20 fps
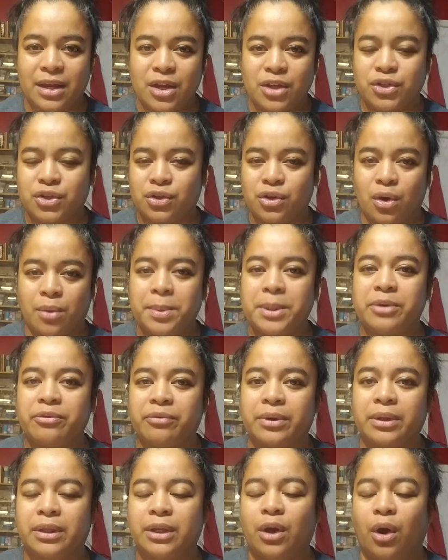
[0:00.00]
So nobody
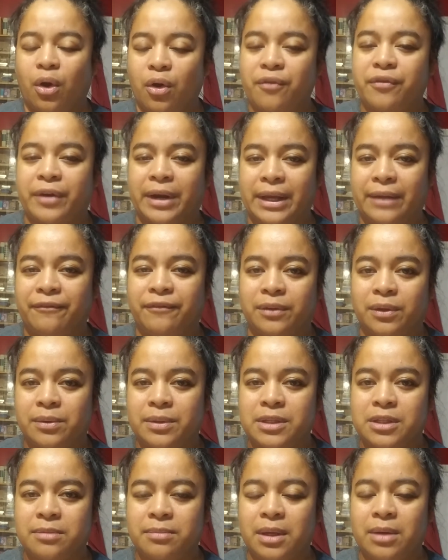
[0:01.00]
really over
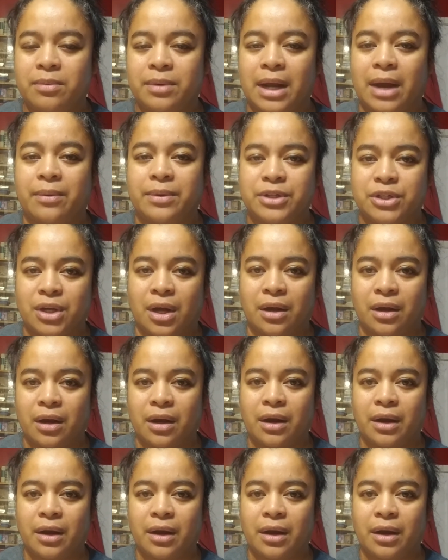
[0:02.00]
influenced me when I was younger.